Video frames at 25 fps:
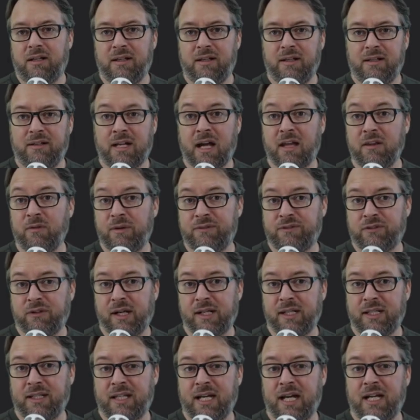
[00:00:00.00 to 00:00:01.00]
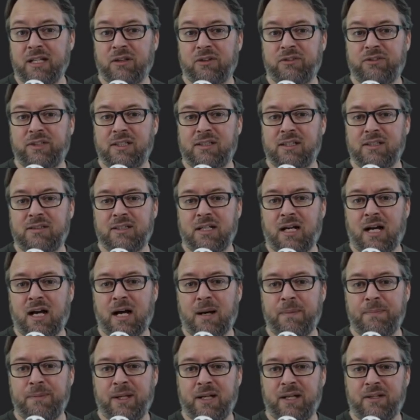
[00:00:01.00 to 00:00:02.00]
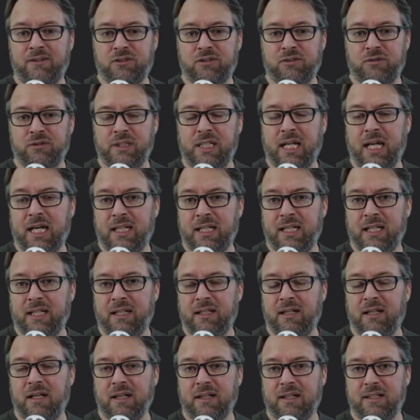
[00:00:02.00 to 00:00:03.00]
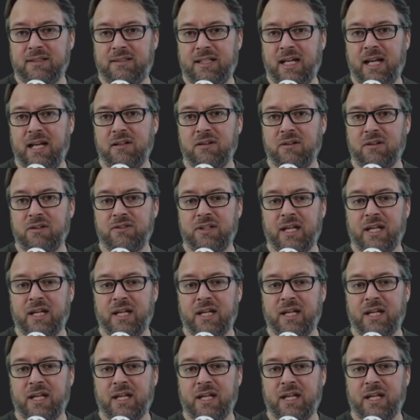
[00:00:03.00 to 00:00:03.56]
Now that we've created that, you'll see at the top that it's creating containers,